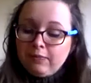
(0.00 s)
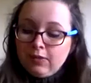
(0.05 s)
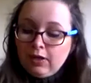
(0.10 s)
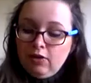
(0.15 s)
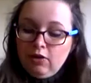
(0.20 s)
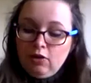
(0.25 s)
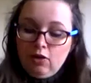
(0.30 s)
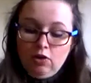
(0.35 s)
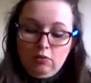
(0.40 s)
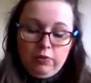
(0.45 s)

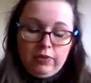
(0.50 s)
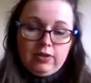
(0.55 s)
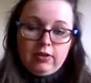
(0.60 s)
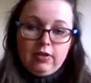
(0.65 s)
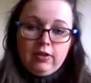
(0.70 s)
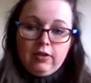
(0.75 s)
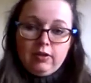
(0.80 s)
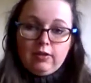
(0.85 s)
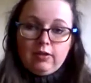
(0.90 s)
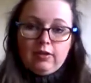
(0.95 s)
or with
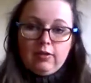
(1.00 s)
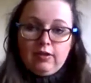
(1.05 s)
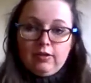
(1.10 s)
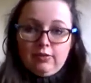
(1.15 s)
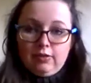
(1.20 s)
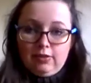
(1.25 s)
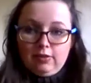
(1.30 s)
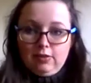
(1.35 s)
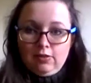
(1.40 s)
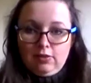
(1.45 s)
the
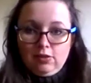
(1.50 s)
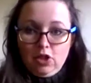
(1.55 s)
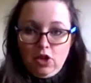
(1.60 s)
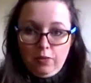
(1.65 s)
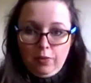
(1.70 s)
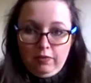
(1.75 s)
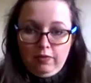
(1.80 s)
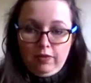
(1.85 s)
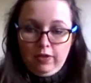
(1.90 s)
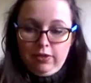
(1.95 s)

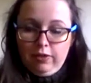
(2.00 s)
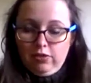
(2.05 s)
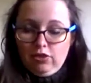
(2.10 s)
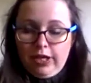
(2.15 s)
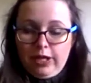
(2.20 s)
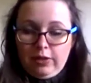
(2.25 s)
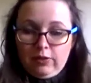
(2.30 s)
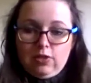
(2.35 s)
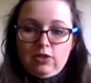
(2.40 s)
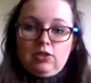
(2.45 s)
top of the
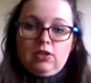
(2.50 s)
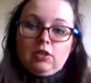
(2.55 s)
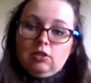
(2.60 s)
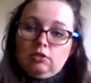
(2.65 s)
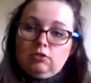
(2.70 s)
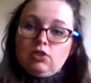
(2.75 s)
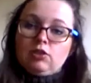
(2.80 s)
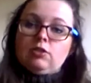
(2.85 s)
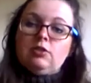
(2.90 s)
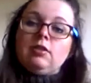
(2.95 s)
trousers you can
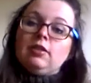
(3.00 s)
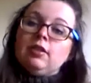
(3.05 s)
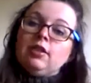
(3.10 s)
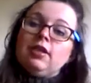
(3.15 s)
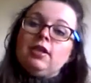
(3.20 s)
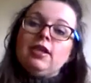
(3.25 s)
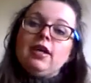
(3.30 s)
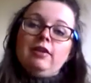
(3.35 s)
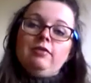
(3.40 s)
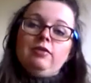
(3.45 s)
just
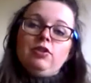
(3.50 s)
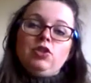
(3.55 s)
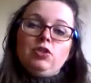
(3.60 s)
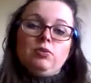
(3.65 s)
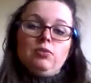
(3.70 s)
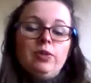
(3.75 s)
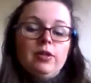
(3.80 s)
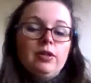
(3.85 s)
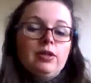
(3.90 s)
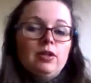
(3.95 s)
have your
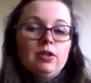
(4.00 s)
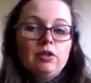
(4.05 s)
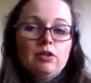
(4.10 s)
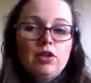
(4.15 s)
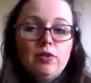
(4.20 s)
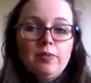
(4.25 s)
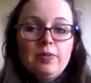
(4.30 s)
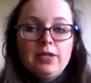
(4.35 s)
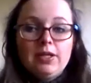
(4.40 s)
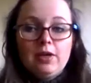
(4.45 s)
jumper
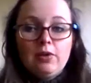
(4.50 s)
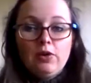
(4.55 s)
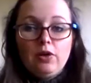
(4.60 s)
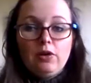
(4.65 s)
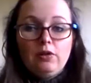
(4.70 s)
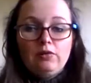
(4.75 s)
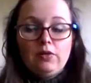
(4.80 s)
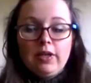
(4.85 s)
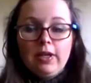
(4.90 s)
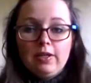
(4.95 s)
coming down
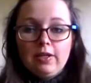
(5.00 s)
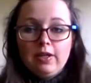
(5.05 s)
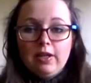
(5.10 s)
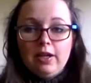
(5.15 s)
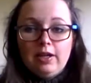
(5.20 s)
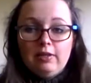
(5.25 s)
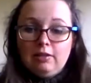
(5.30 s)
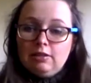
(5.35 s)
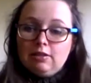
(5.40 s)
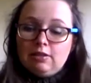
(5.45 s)
over it
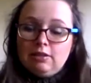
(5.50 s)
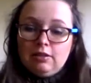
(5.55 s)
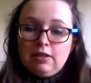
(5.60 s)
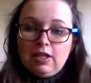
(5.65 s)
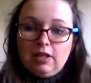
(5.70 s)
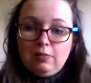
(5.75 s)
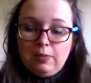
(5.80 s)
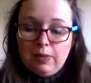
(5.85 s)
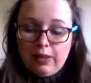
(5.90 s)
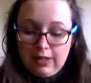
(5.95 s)
and
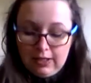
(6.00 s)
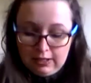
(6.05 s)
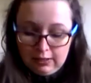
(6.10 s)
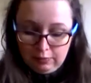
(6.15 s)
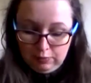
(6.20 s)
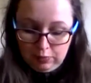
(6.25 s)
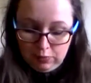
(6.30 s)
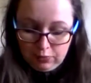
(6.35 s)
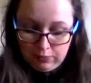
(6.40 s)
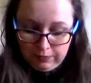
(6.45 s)
it'd be hidden.
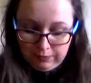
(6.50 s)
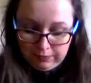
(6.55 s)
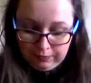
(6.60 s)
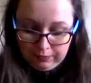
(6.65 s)
But